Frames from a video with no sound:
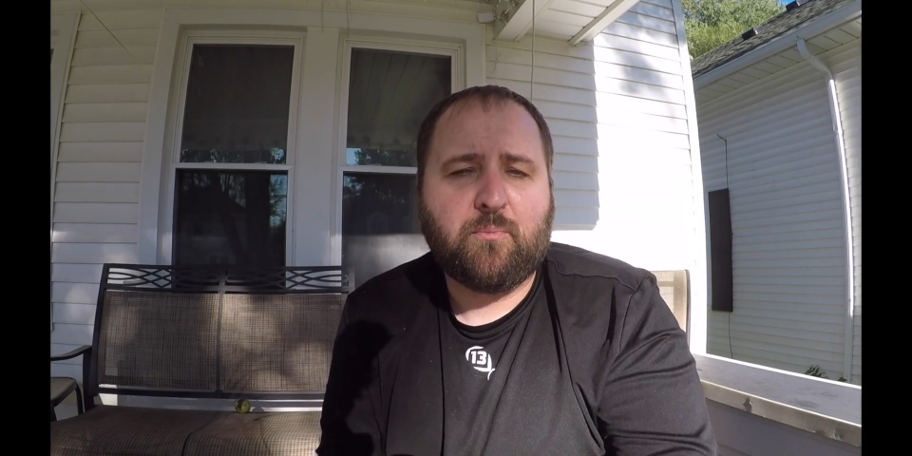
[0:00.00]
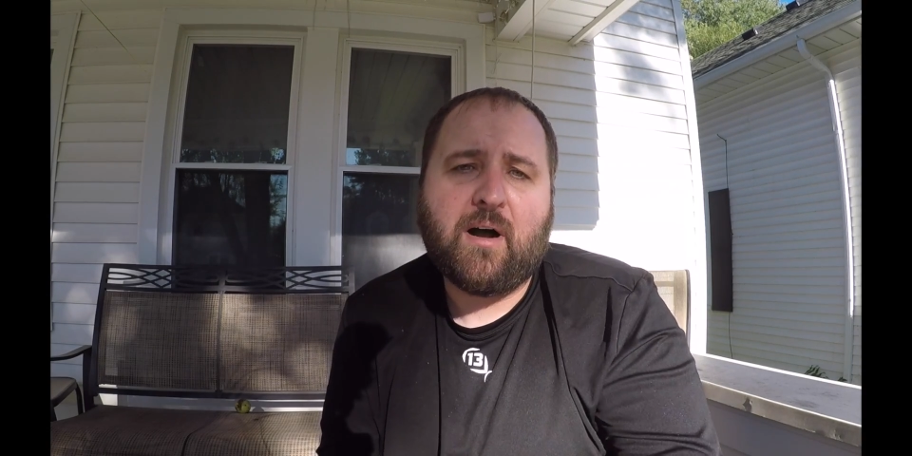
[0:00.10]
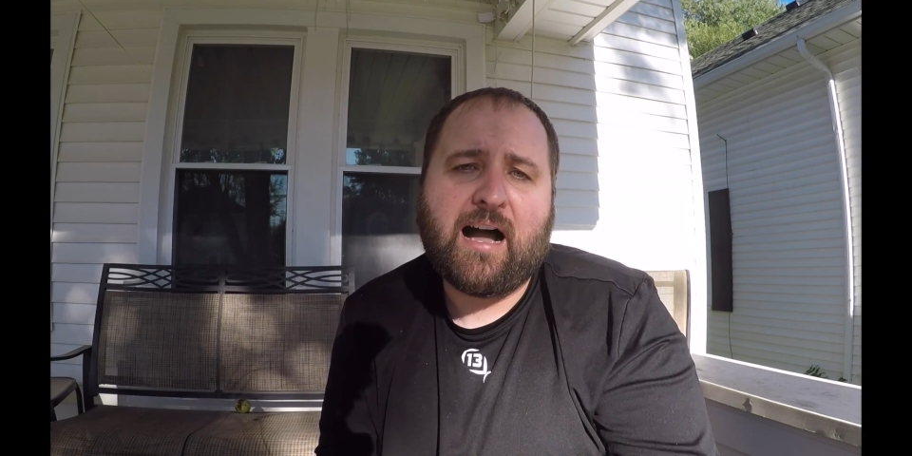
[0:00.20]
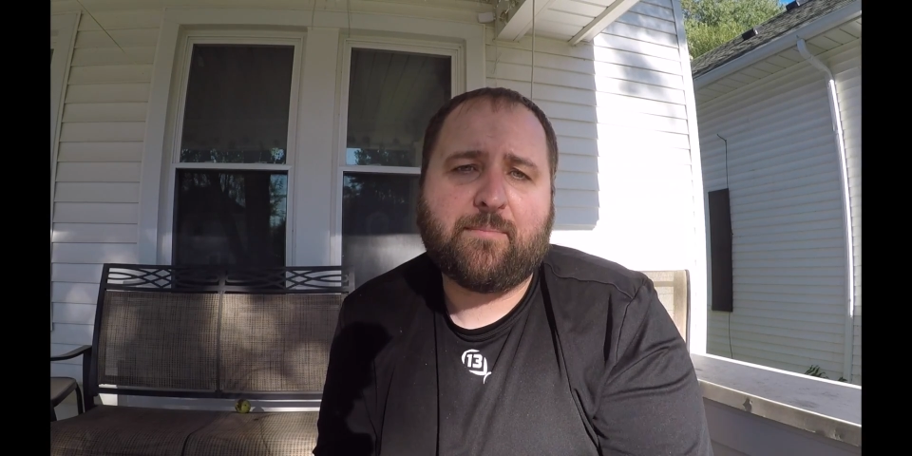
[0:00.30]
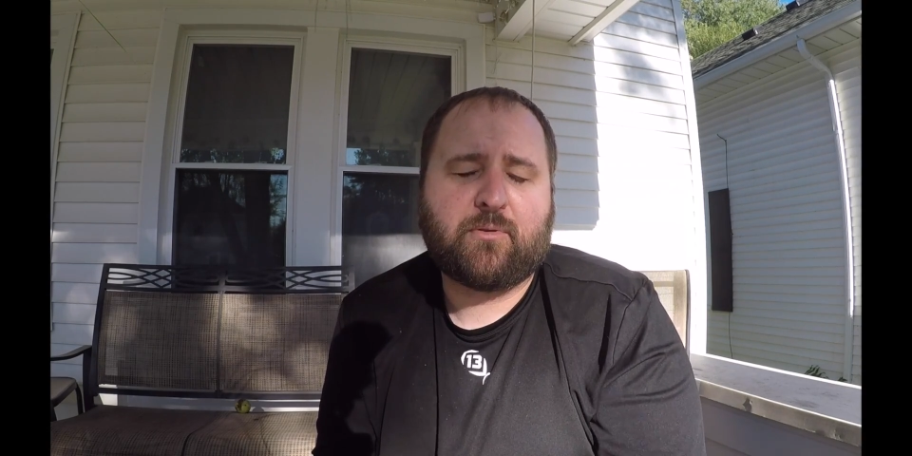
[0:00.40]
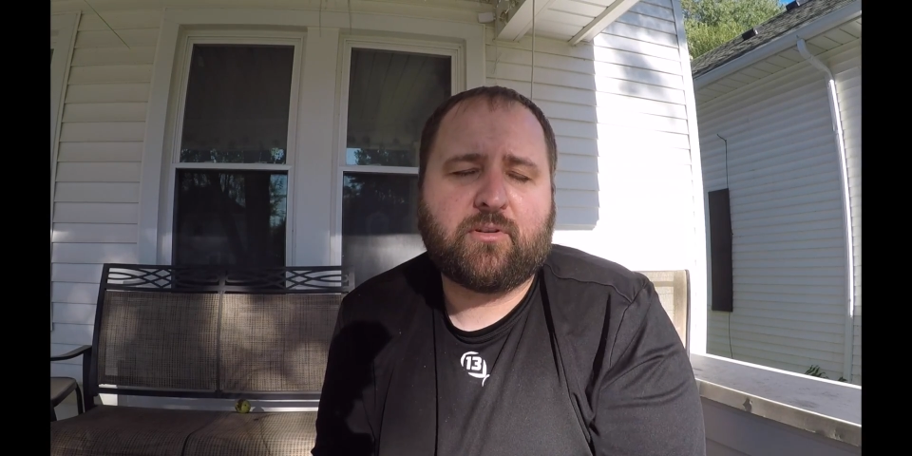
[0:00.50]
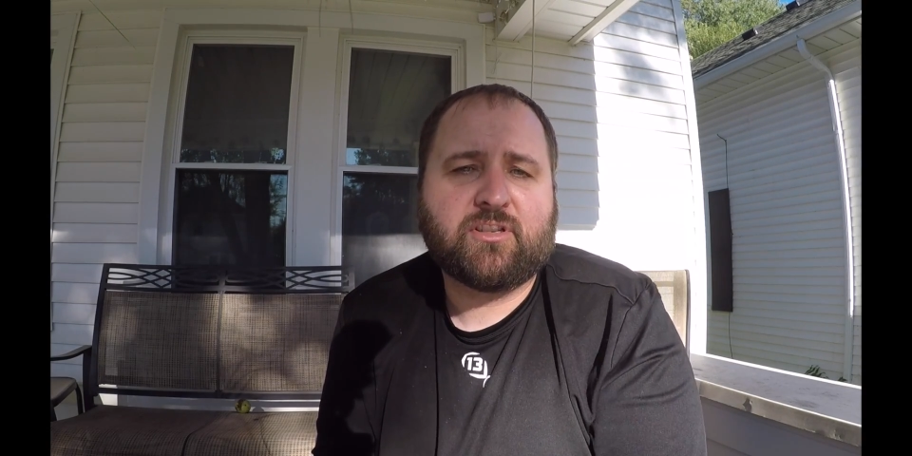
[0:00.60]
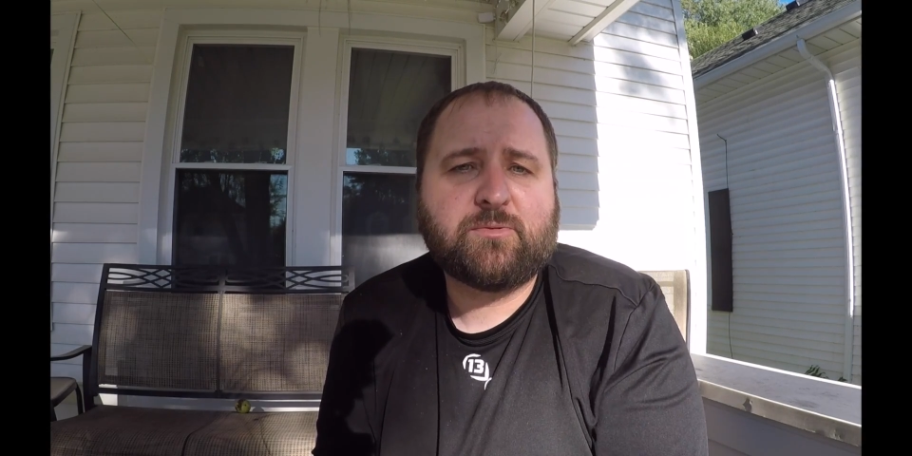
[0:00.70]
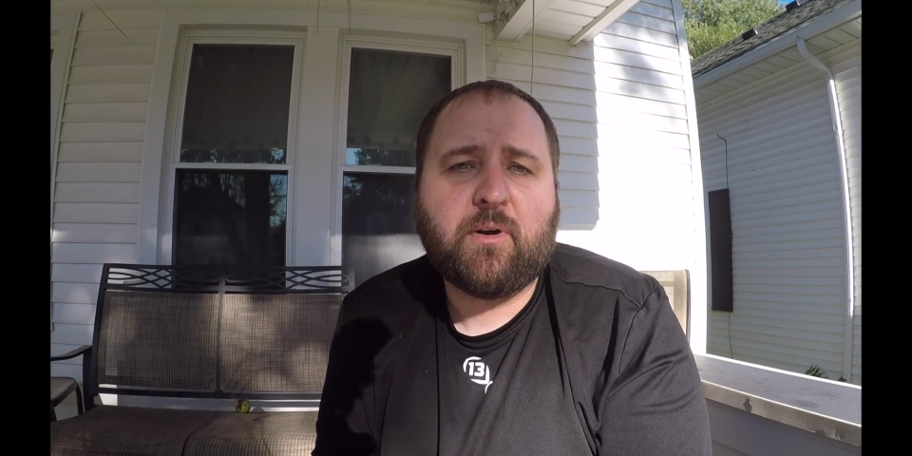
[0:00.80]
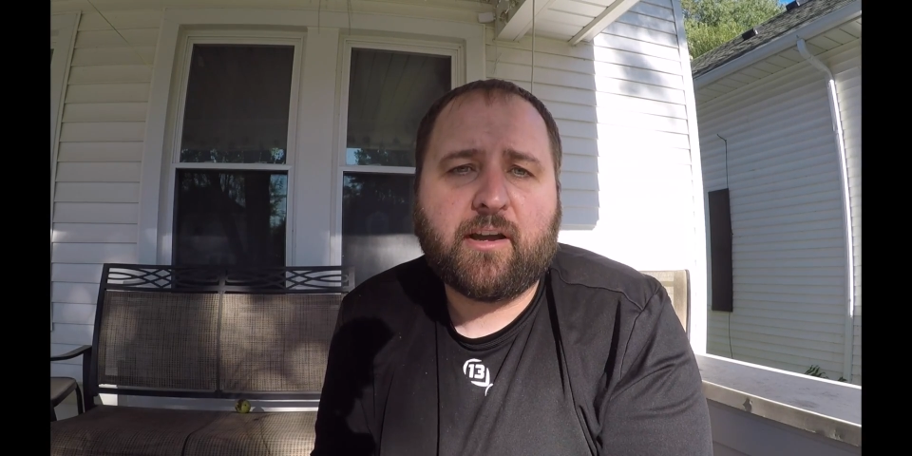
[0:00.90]
popper or
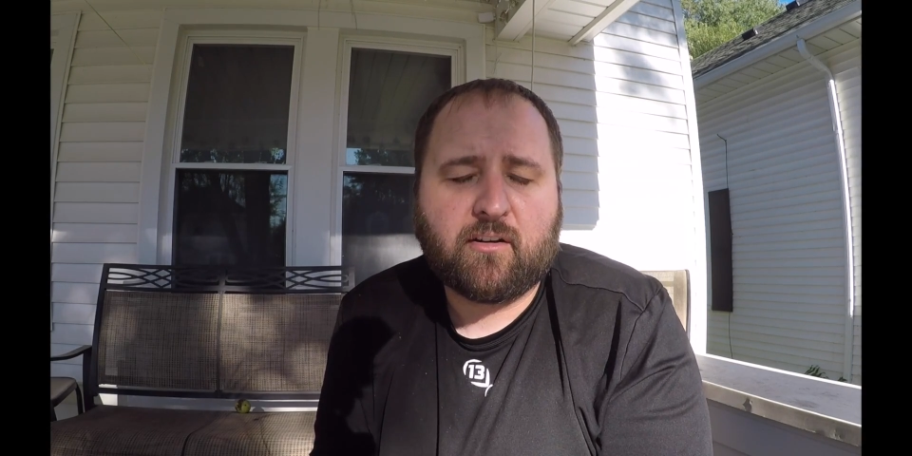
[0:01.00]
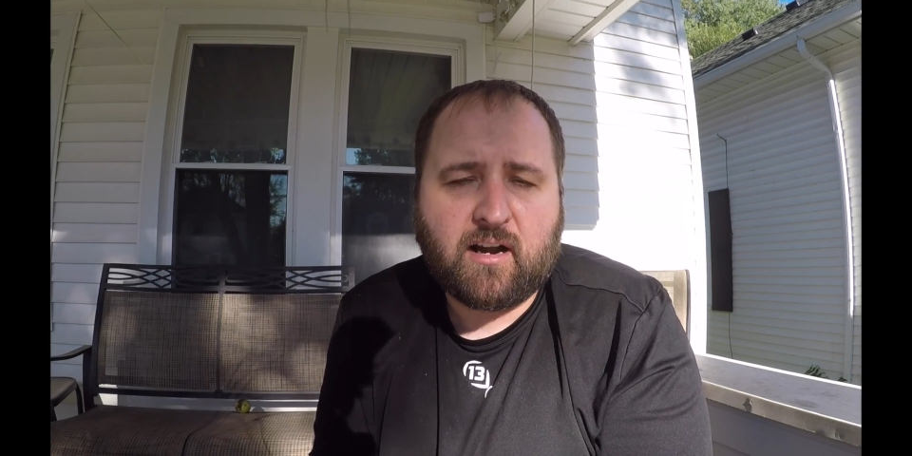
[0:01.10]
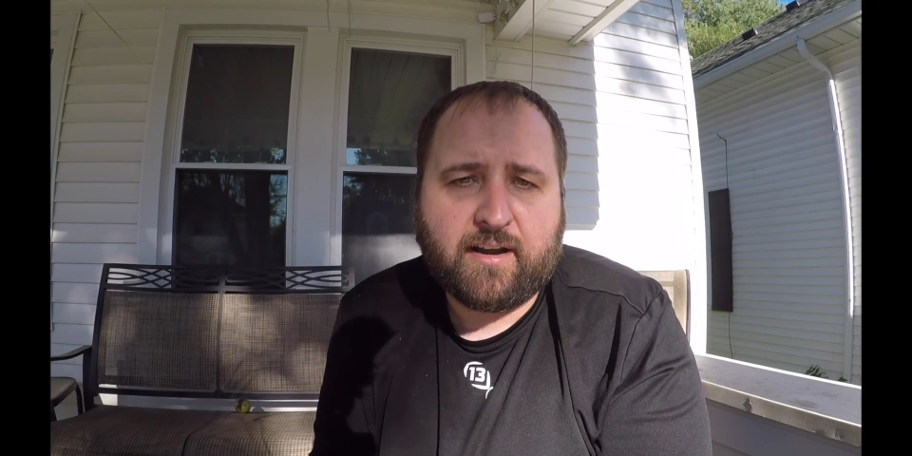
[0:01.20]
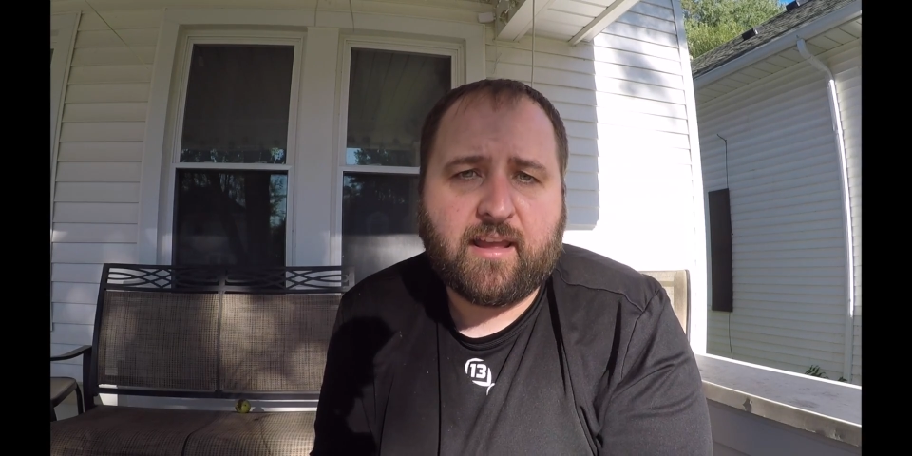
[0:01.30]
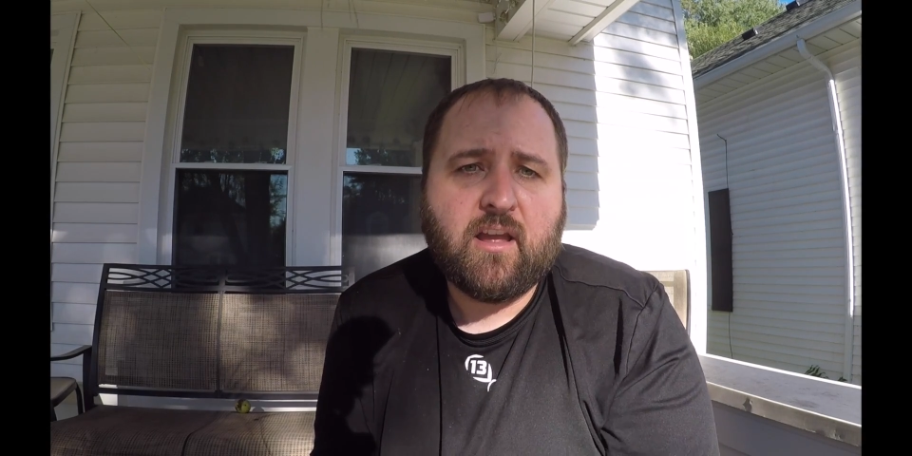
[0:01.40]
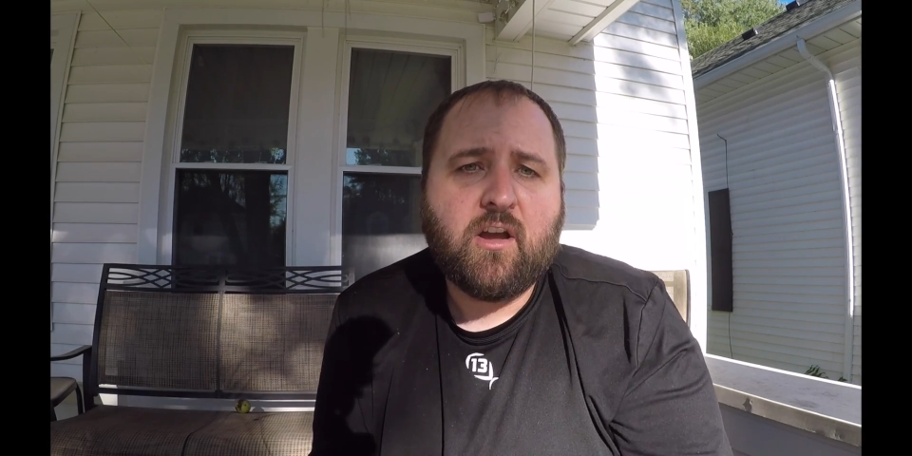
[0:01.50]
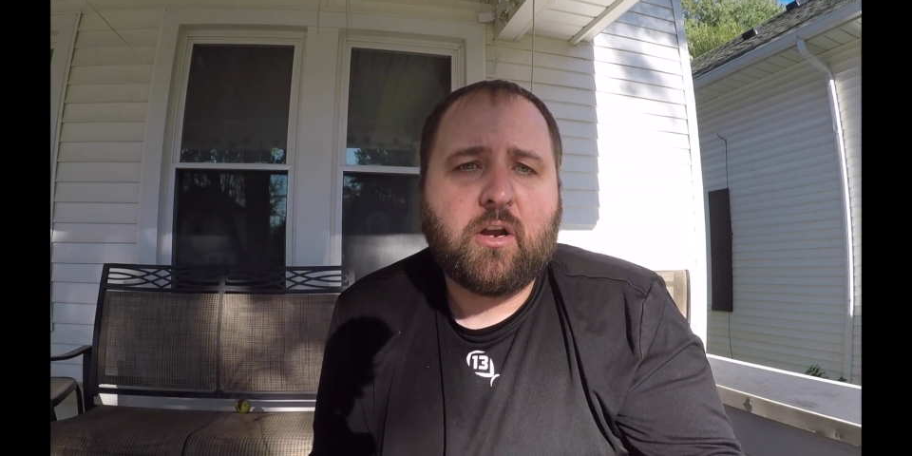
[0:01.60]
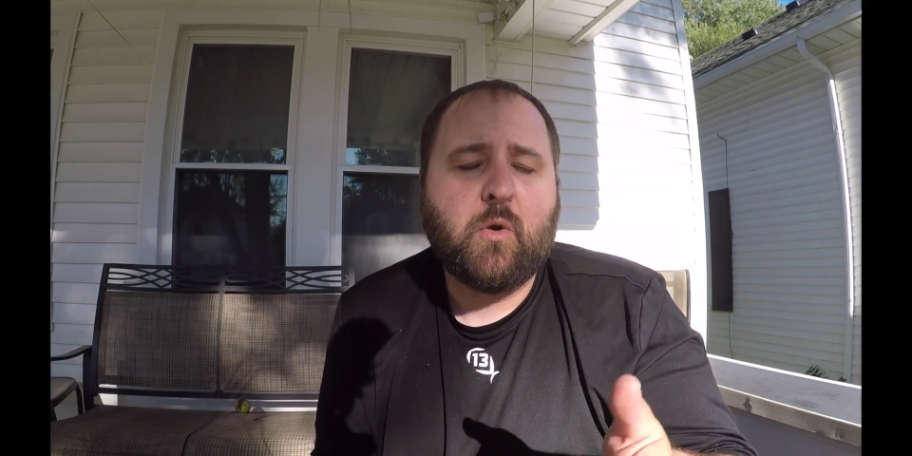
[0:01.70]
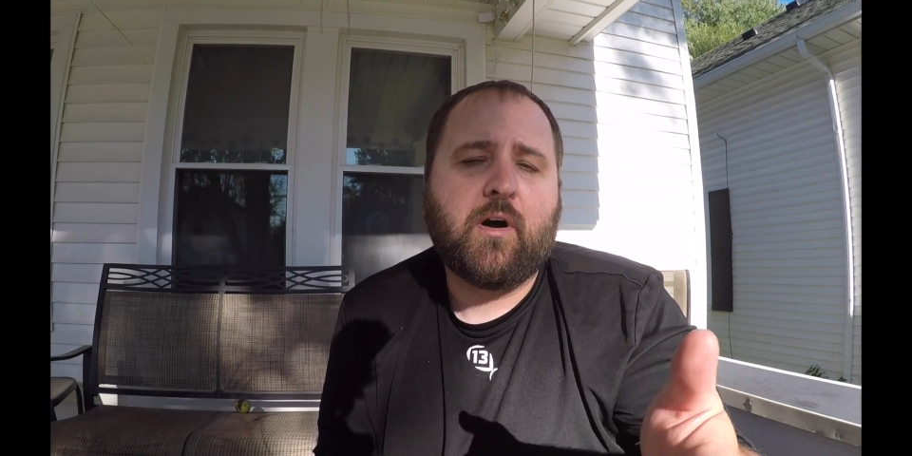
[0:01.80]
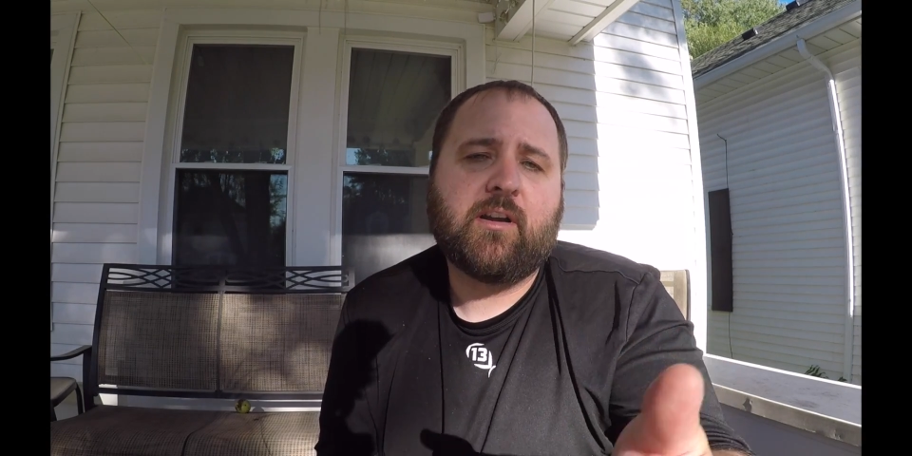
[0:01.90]
spider on it, go on